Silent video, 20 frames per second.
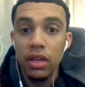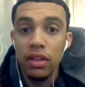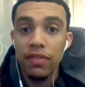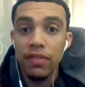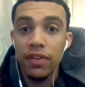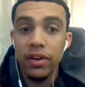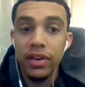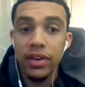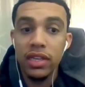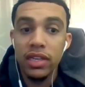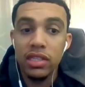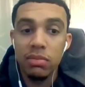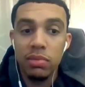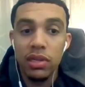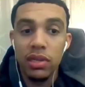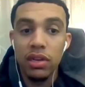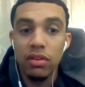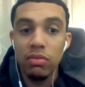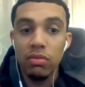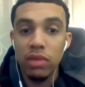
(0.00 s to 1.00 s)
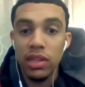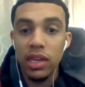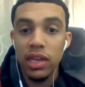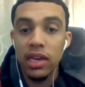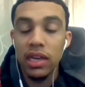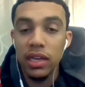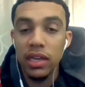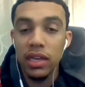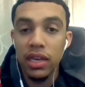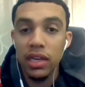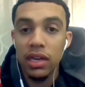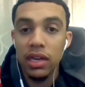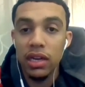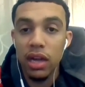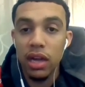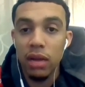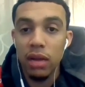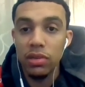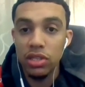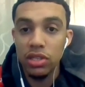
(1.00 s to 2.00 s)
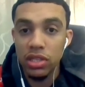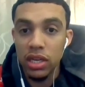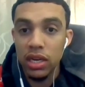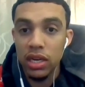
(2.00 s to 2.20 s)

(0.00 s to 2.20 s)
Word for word: they're very disciplined in what they need to get accomplished.